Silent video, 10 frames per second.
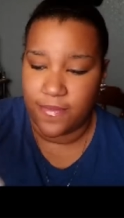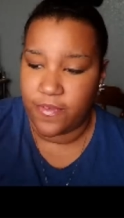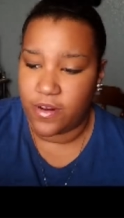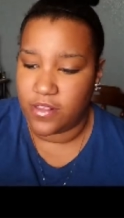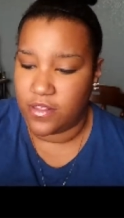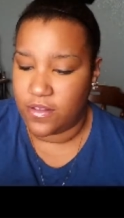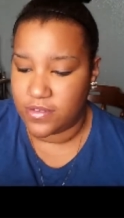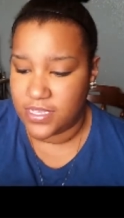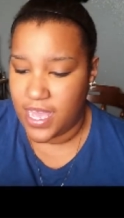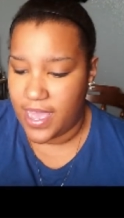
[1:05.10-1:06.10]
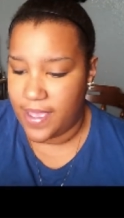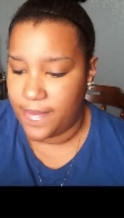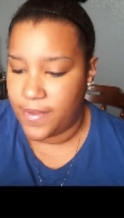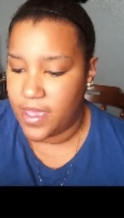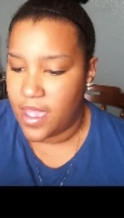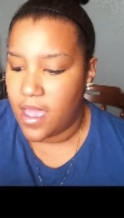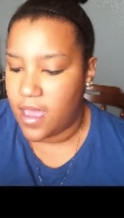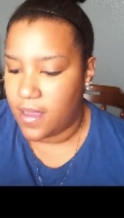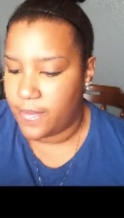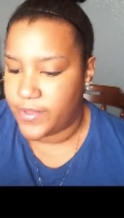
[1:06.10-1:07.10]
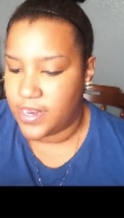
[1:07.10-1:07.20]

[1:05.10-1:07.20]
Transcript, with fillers: them for a long time, um,